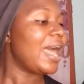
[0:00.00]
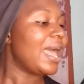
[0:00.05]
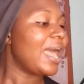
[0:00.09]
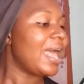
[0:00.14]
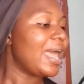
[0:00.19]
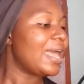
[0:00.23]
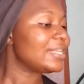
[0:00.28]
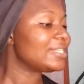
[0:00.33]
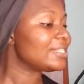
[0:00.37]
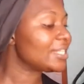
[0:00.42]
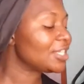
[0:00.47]

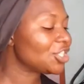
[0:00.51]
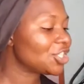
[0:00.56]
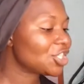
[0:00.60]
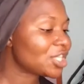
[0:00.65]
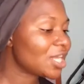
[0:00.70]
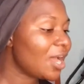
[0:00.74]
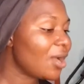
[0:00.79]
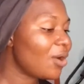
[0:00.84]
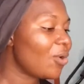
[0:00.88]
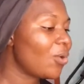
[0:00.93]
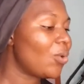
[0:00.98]

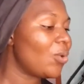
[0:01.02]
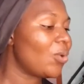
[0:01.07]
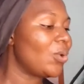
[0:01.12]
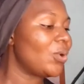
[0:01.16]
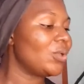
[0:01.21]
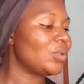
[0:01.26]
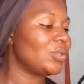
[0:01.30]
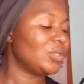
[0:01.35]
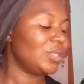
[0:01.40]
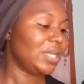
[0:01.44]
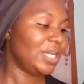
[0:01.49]
essential
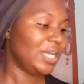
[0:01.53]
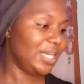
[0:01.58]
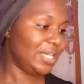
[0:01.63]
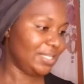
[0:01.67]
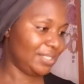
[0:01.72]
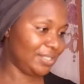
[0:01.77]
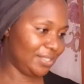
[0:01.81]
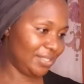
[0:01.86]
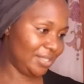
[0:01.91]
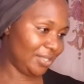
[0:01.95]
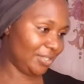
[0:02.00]
oil,
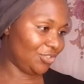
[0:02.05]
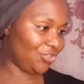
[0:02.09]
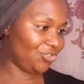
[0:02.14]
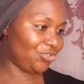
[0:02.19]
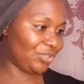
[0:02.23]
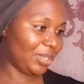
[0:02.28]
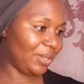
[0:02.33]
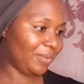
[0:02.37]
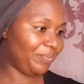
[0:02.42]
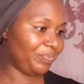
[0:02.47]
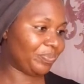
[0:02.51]

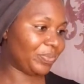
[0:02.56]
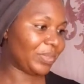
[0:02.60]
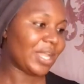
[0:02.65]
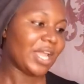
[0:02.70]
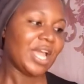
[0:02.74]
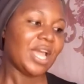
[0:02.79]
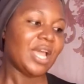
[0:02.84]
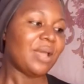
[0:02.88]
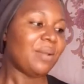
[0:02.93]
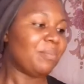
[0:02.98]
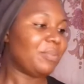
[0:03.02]
etc.
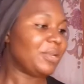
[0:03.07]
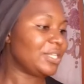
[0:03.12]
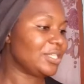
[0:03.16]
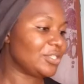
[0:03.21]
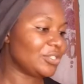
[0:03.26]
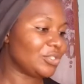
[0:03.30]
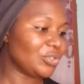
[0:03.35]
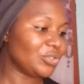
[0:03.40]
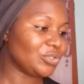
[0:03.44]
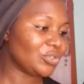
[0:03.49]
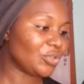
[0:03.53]
Please
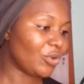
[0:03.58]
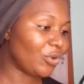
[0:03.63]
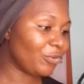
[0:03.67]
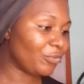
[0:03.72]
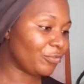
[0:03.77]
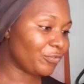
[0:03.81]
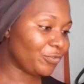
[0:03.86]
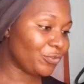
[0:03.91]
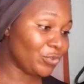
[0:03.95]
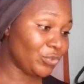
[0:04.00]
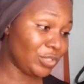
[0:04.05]
don't
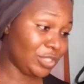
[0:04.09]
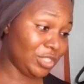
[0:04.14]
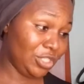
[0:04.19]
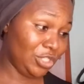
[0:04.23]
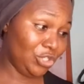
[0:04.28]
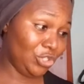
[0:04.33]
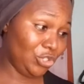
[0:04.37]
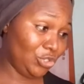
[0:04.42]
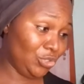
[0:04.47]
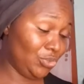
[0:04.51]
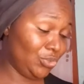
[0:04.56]
confuse
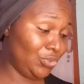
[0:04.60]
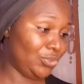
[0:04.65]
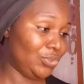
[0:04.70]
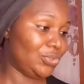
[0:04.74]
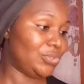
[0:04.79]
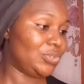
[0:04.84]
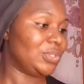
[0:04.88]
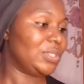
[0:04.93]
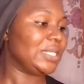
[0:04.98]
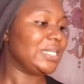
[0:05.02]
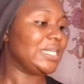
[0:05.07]

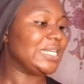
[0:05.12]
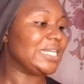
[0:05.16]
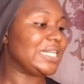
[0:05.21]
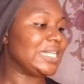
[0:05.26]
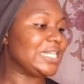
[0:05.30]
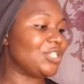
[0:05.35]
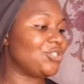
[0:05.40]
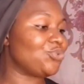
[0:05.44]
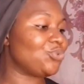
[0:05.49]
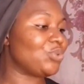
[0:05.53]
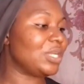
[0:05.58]
issues.
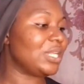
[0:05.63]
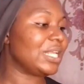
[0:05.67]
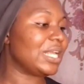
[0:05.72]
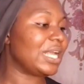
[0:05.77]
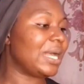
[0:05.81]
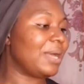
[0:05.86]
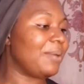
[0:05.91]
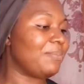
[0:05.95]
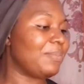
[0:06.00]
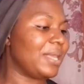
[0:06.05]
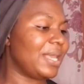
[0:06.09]
Glycerin
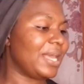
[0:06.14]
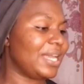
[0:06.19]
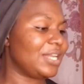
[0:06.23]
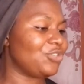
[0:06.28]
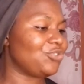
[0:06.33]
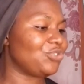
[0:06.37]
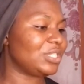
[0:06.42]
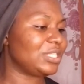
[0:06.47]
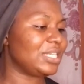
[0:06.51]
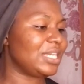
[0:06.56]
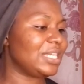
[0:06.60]
can be
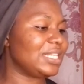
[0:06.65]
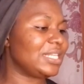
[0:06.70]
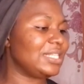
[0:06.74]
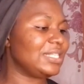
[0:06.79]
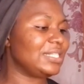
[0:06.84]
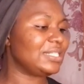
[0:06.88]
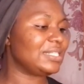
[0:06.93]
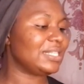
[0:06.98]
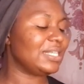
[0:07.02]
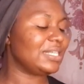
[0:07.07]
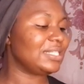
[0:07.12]
hydrated
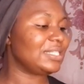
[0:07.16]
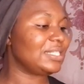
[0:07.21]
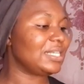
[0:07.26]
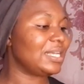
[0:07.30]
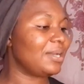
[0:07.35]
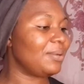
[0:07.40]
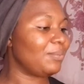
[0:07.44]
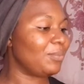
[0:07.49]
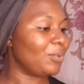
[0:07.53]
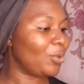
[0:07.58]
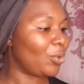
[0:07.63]
in
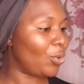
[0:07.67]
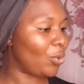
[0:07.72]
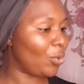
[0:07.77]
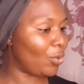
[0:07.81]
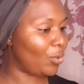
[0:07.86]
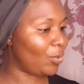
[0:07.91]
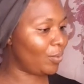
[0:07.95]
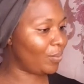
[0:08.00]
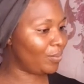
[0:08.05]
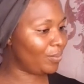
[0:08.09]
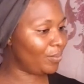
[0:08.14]
xanthan
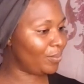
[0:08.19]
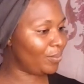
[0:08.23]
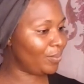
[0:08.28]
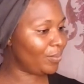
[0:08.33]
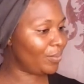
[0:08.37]
gum,